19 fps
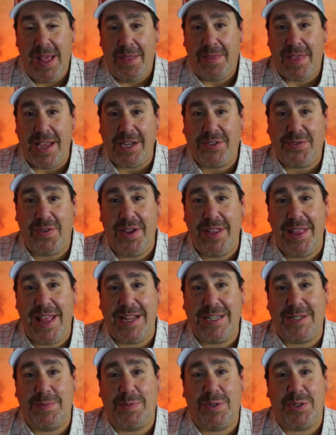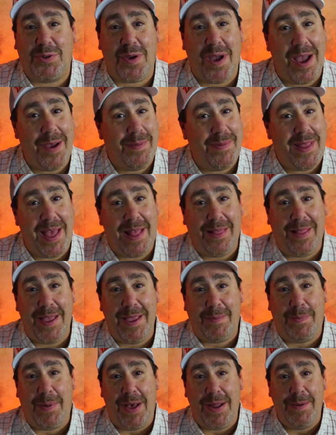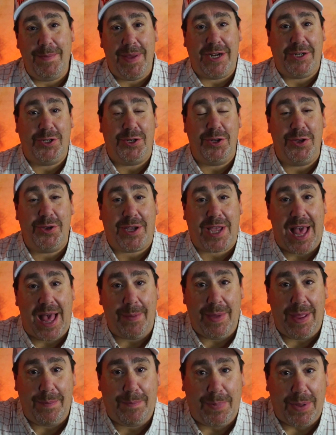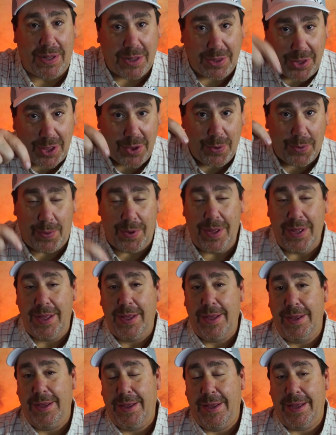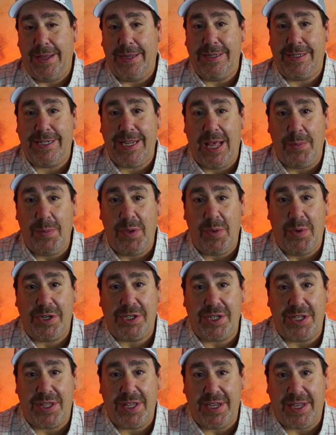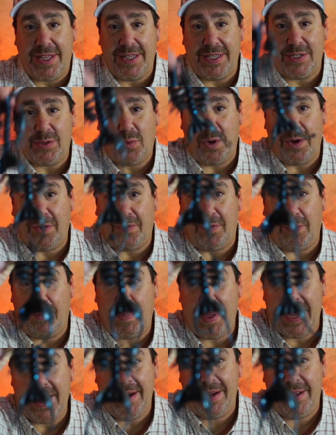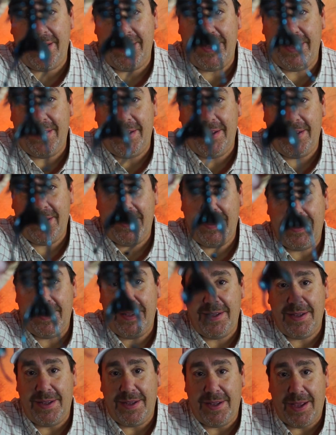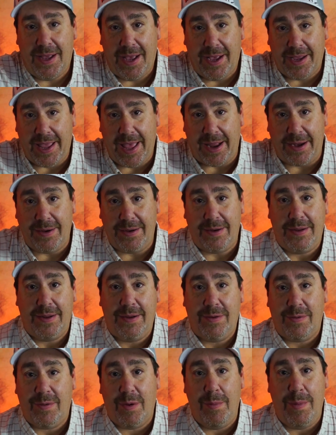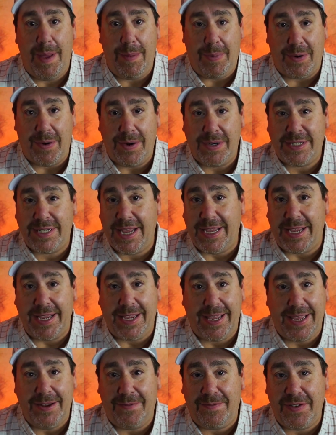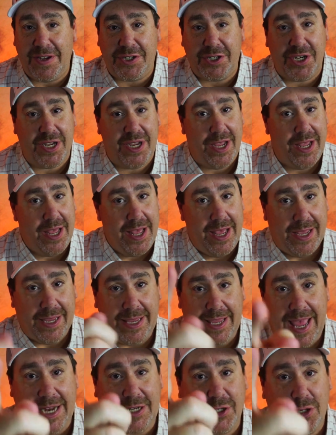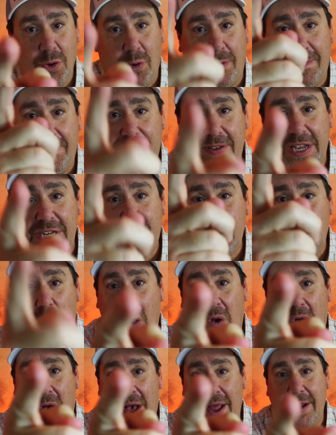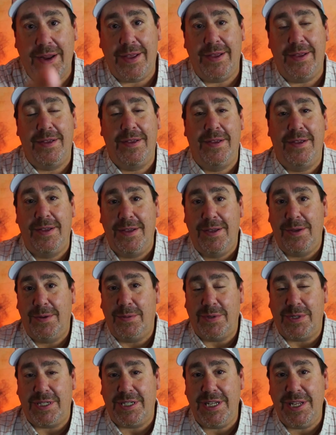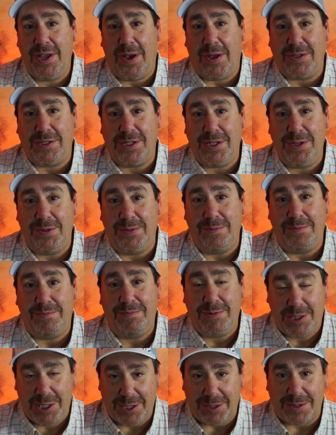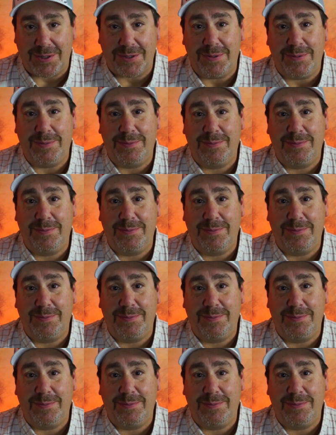Thanks for hitting that subscribe and that like button. Make sure you comment below and tell me what you think of this wonderful bait. Again, Remember, take a kid fishing, get your fish on. We'll see y'all soon. Cheers.